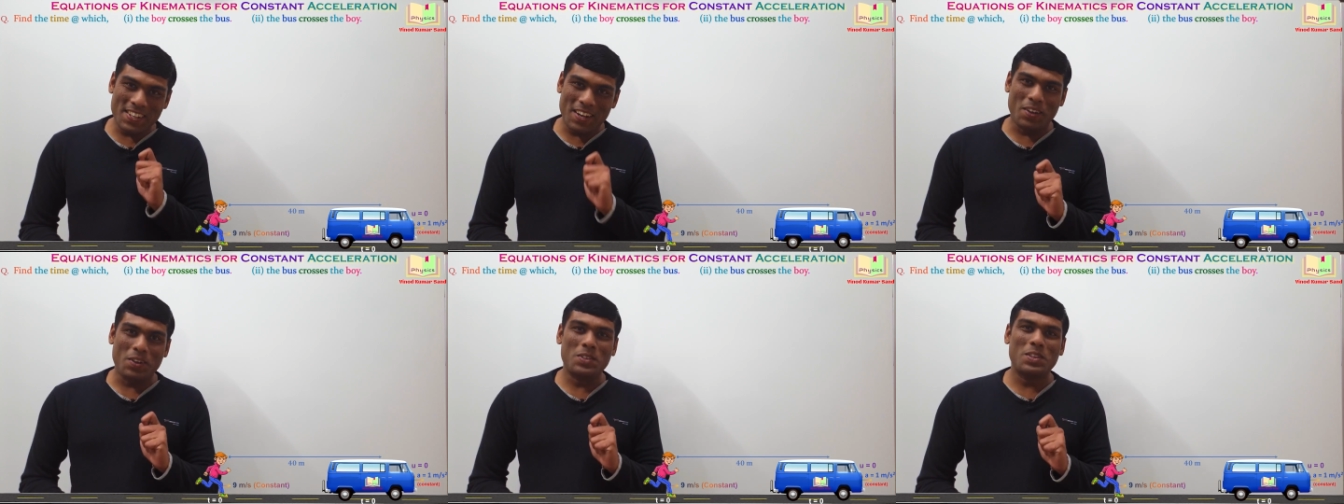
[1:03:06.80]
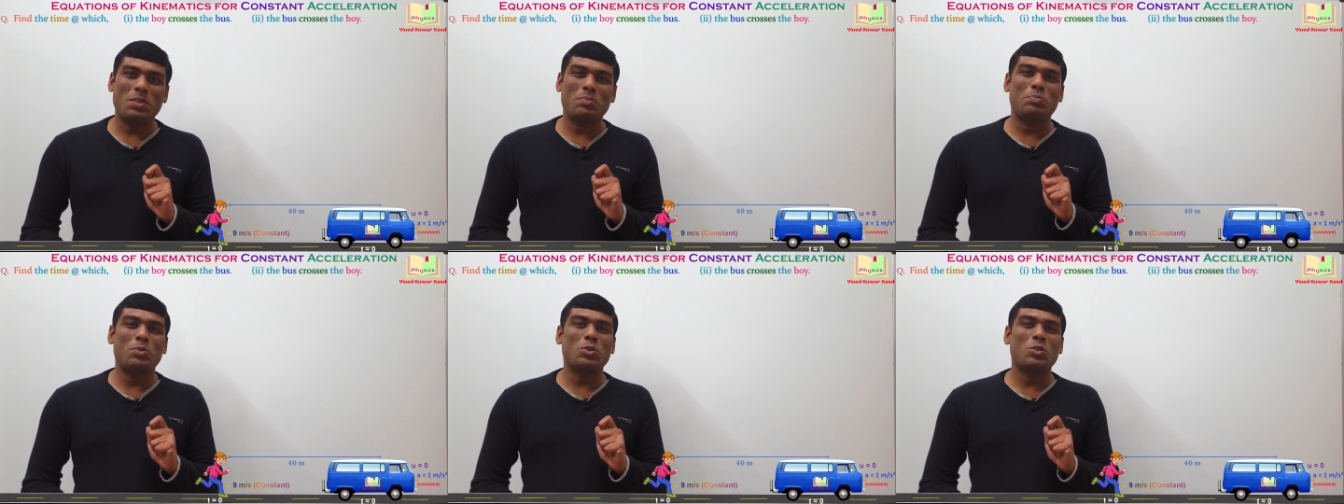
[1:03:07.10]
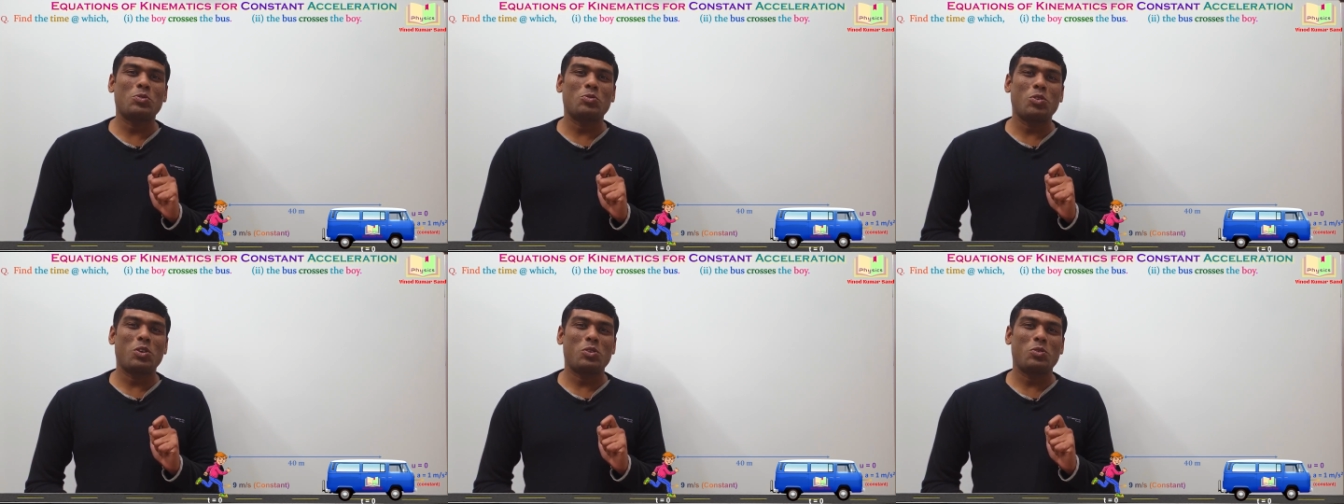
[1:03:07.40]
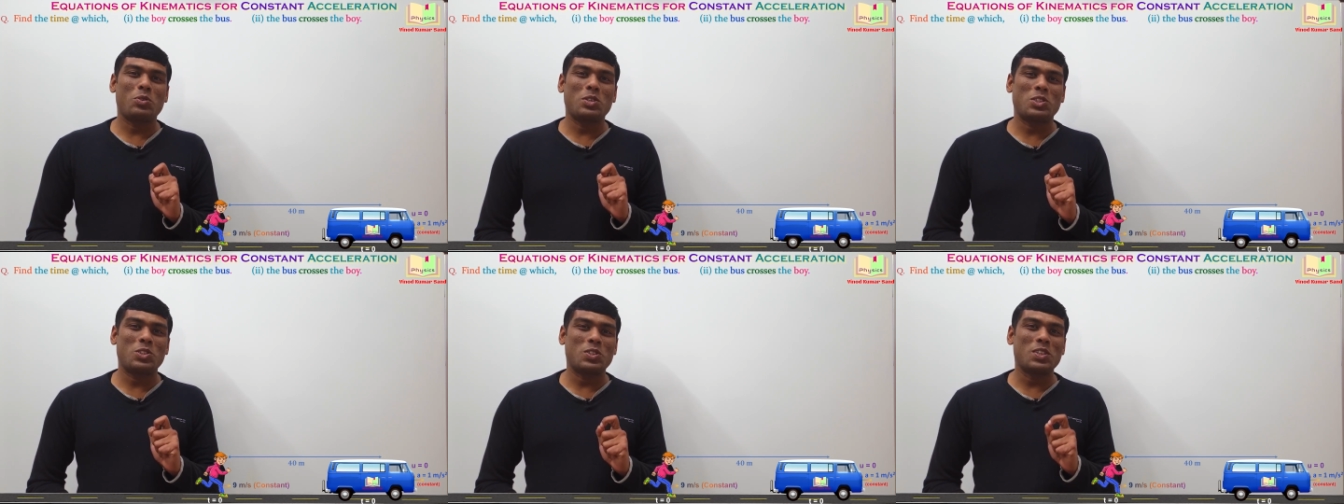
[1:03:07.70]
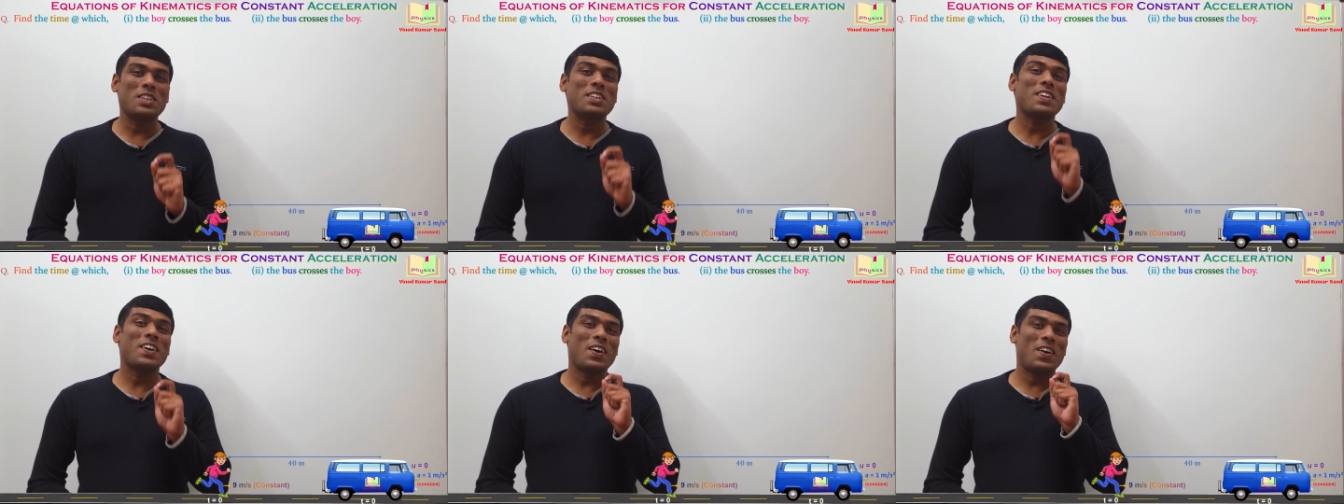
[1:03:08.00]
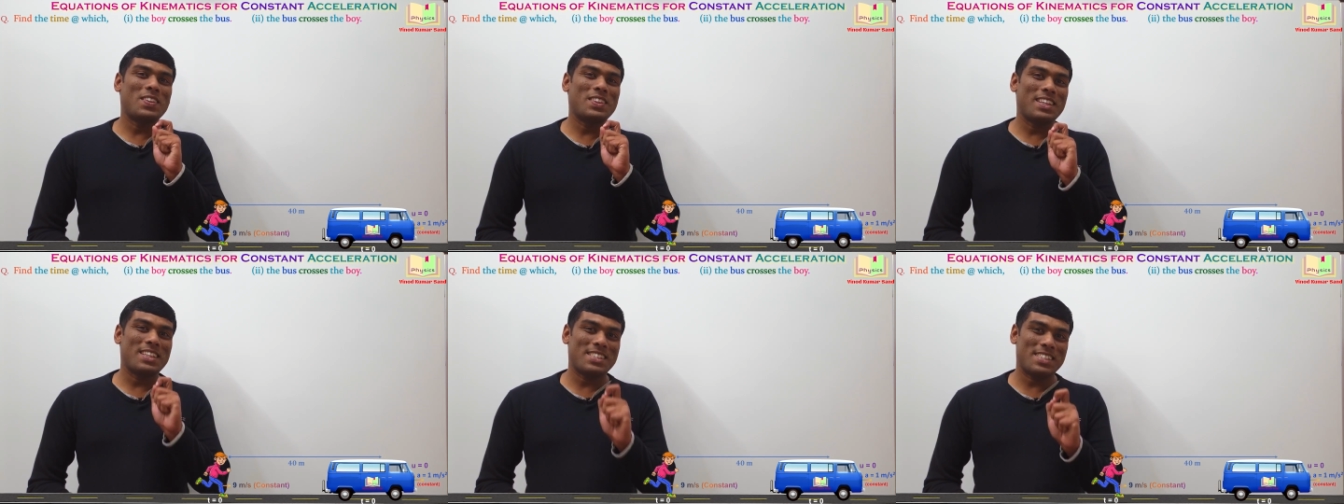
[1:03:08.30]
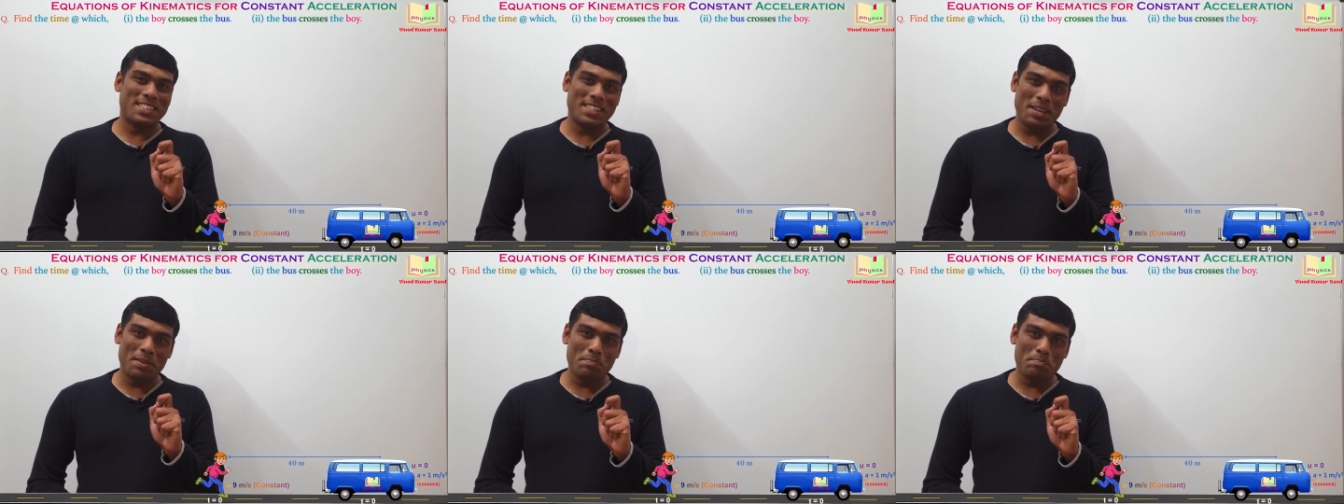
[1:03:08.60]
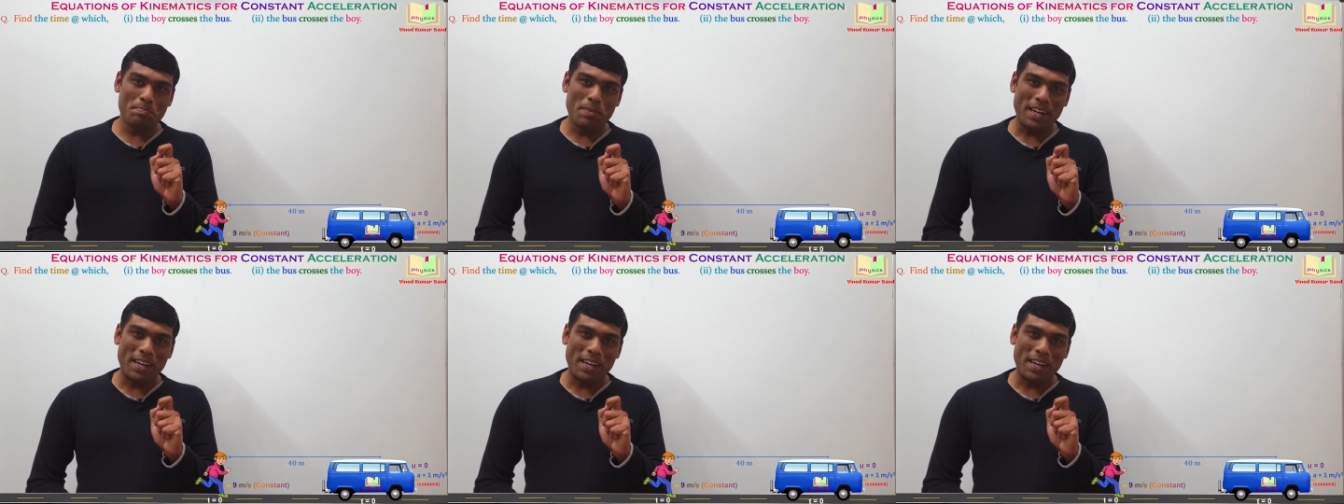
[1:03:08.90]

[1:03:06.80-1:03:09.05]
another beautiful question on the same